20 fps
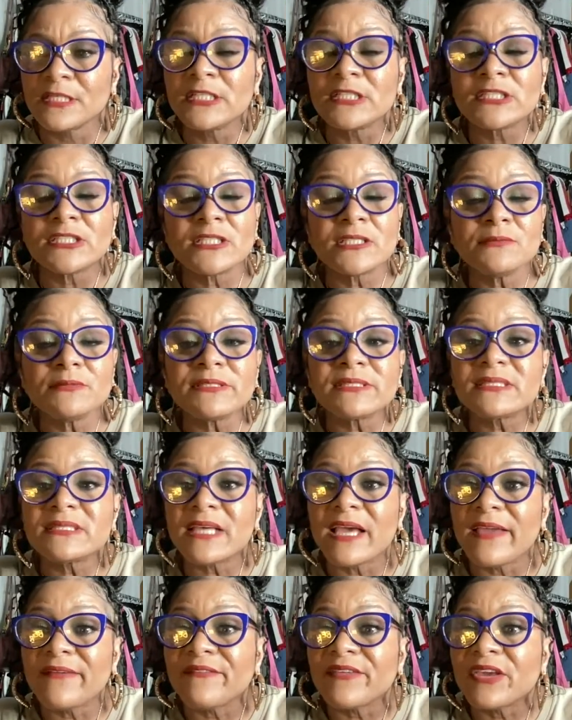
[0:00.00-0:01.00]
She was
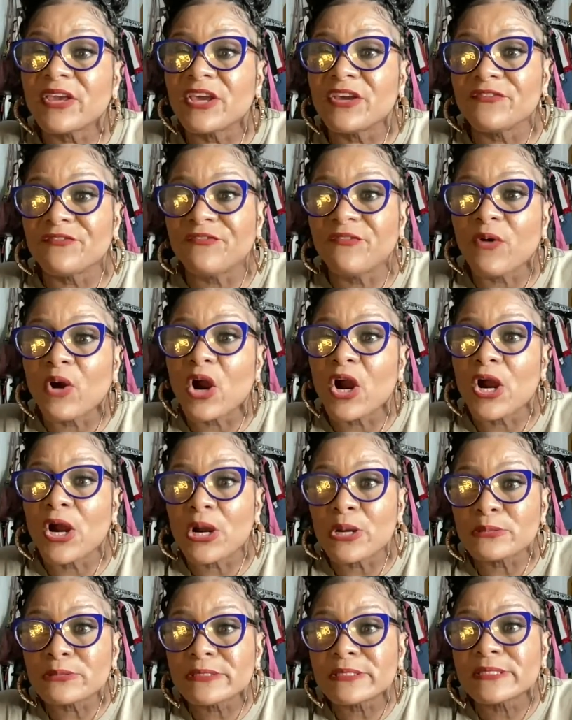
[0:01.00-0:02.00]
saving it for
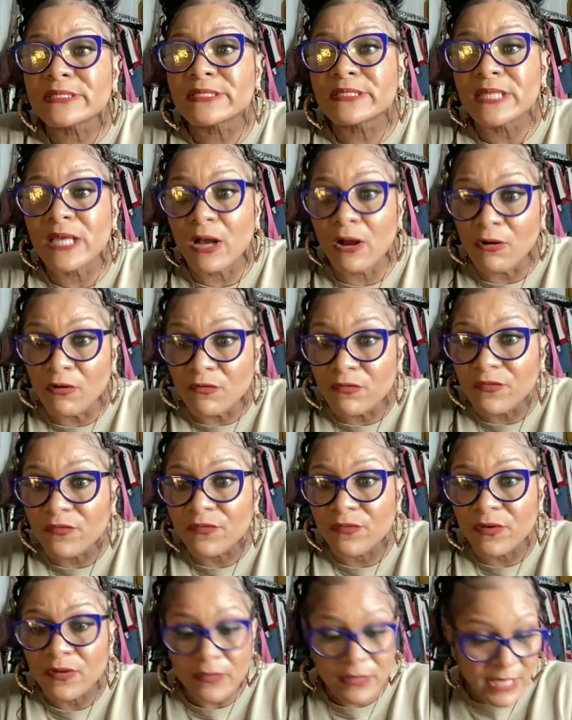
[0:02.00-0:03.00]
herself.
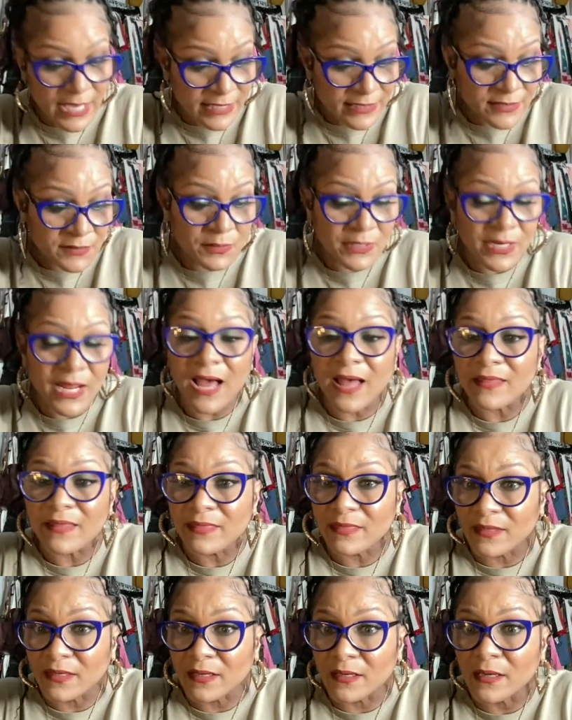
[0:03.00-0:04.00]
That is what I
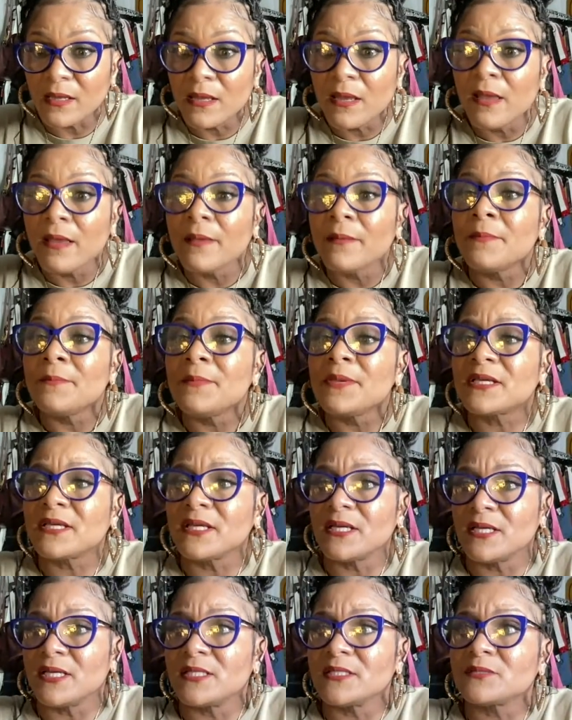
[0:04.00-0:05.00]
think.
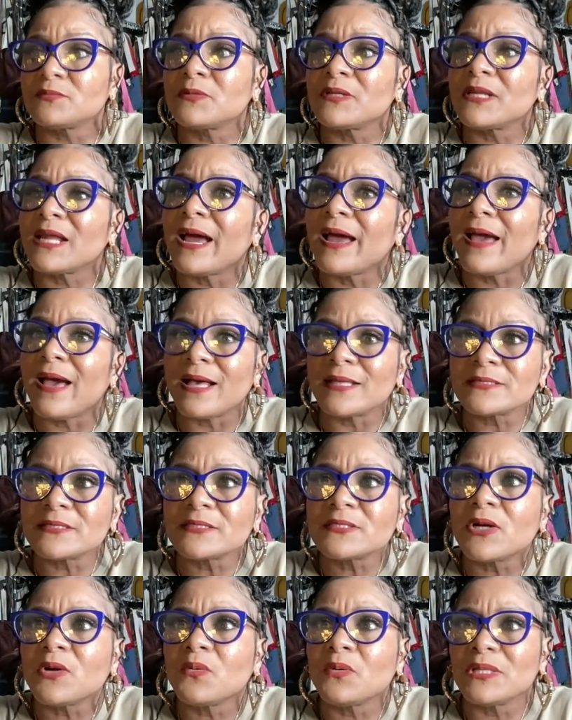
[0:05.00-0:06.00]
Because when I
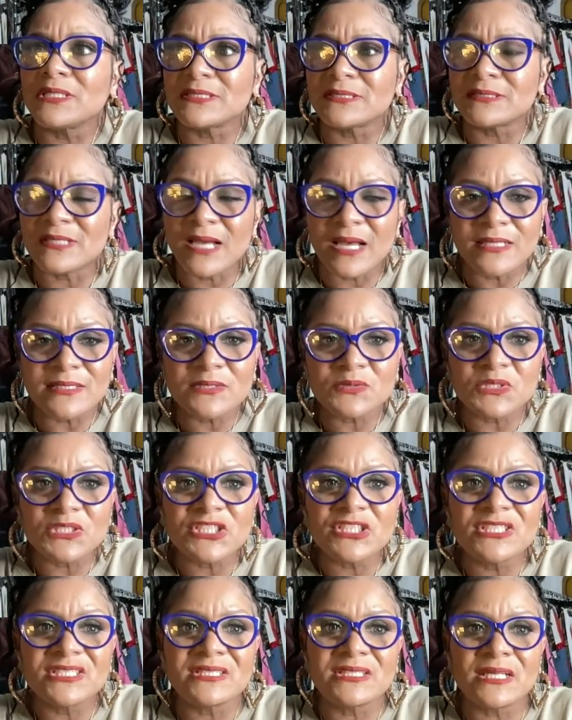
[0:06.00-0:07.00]
asked her what size it was,
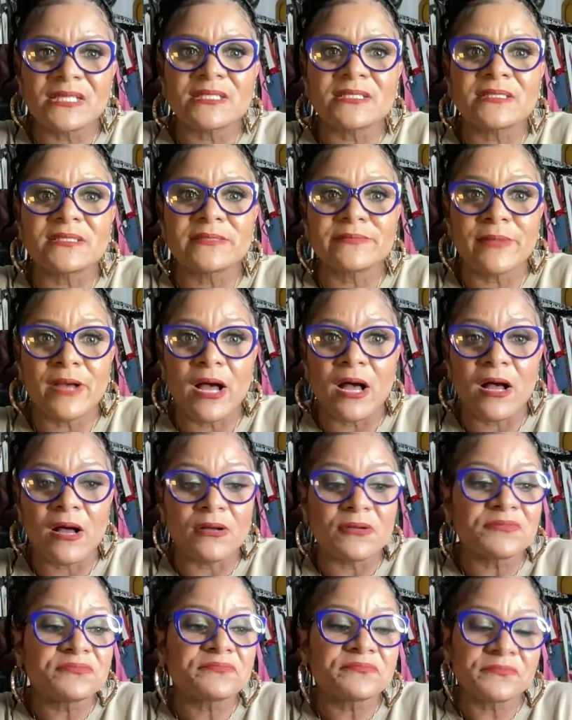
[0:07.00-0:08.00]
she said a
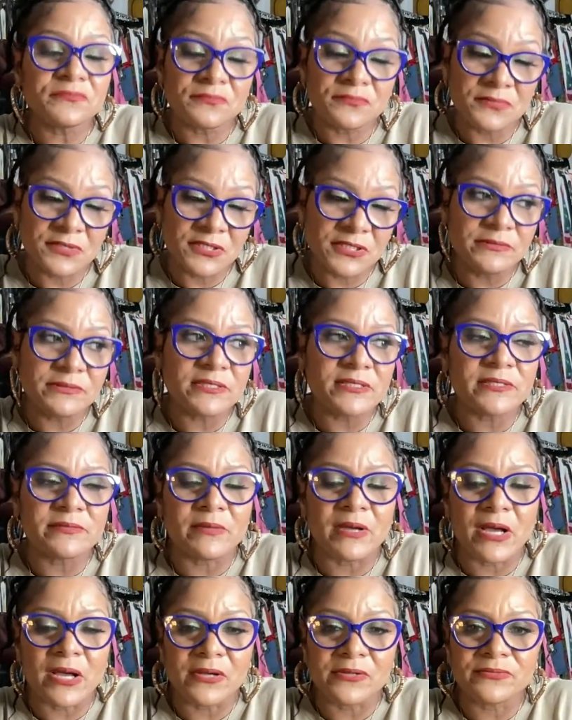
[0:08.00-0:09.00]
small. She was a
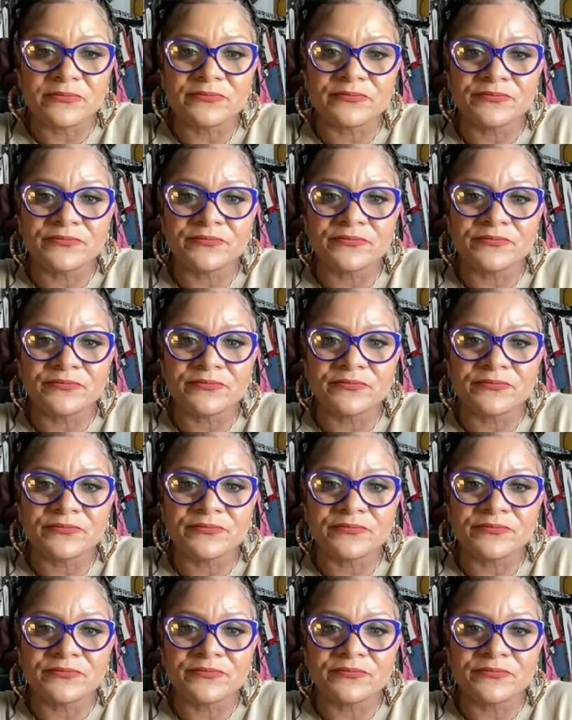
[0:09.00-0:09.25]
small.